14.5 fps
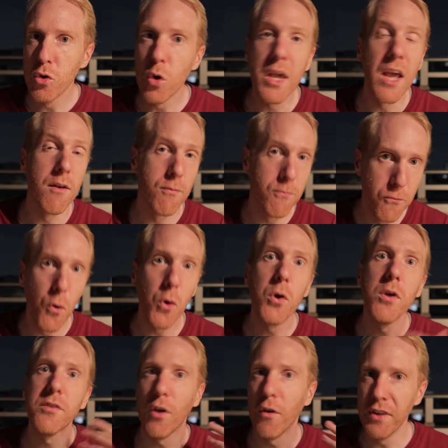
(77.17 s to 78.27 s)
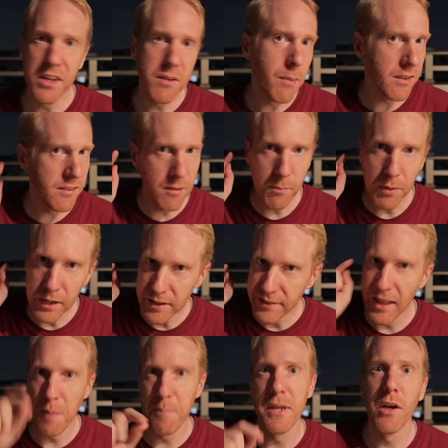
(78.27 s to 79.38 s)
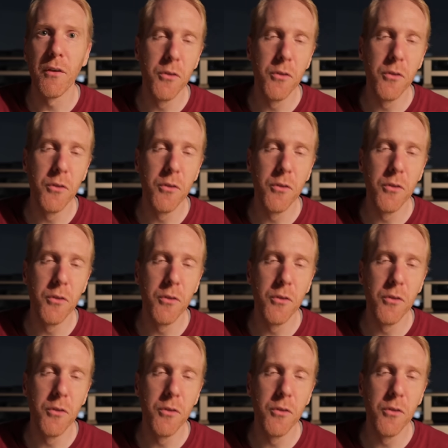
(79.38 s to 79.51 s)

you can focus on it by simply tapping